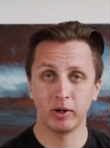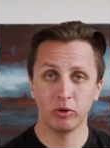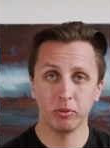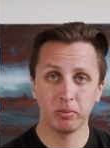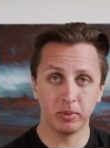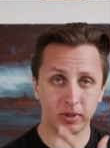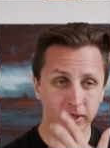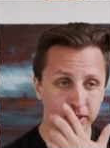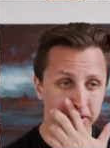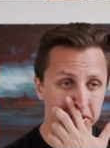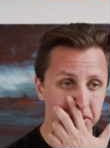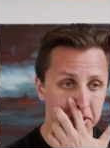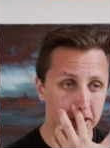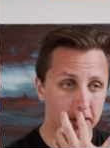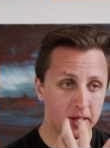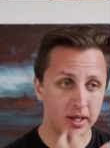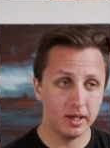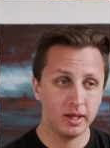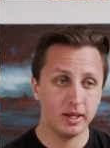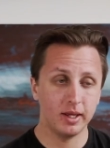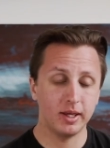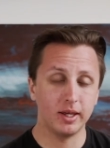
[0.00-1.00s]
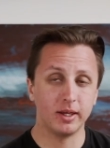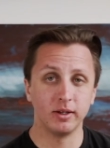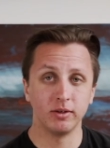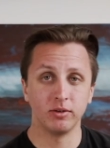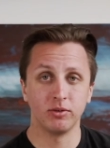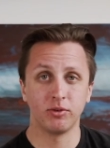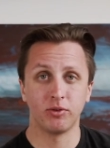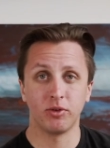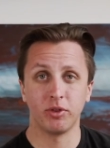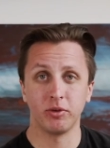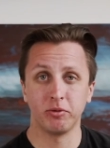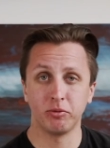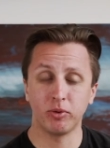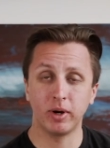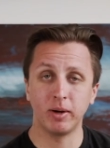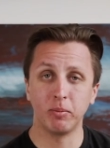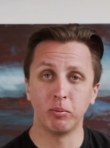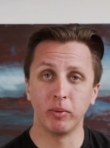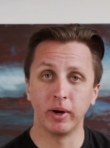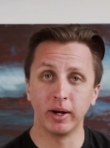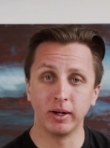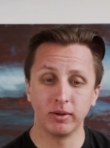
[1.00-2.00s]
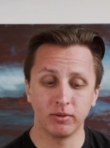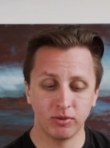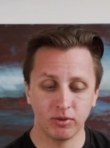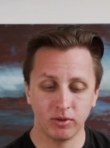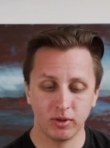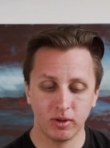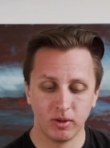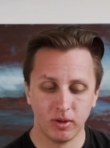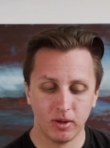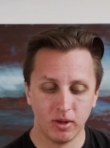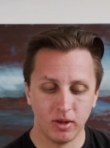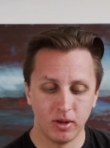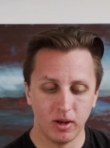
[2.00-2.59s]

own opinion is the frame rates.